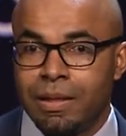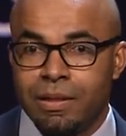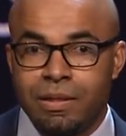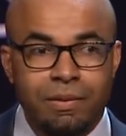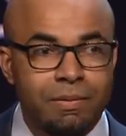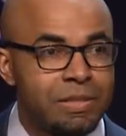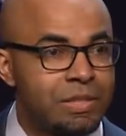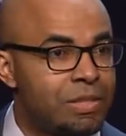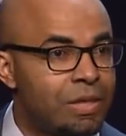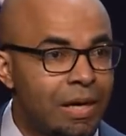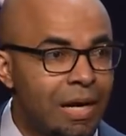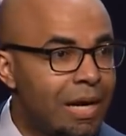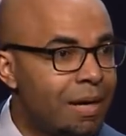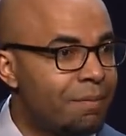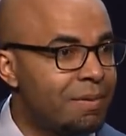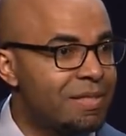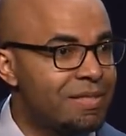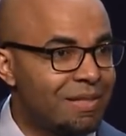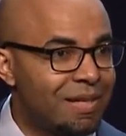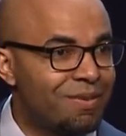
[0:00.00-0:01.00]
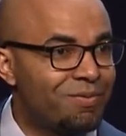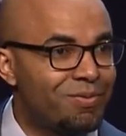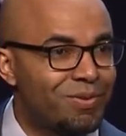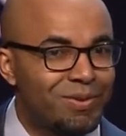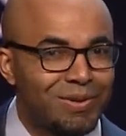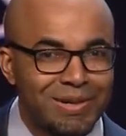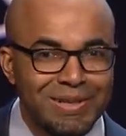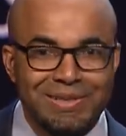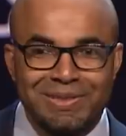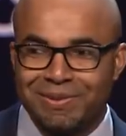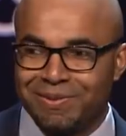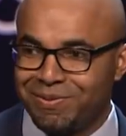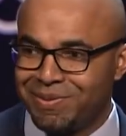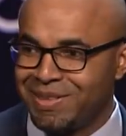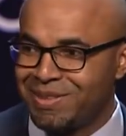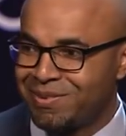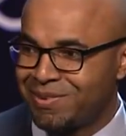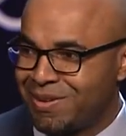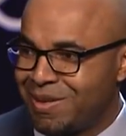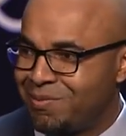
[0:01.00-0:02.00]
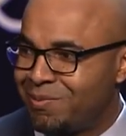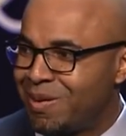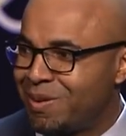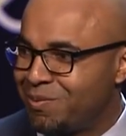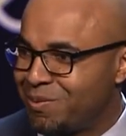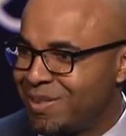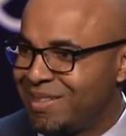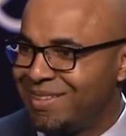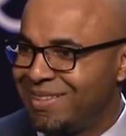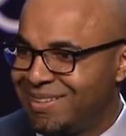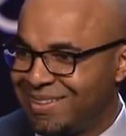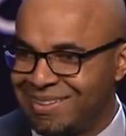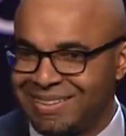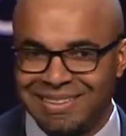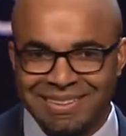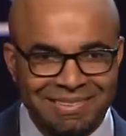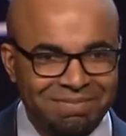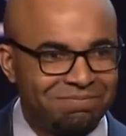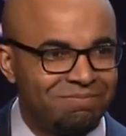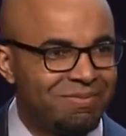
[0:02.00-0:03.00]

The job is not for us to figure out why we think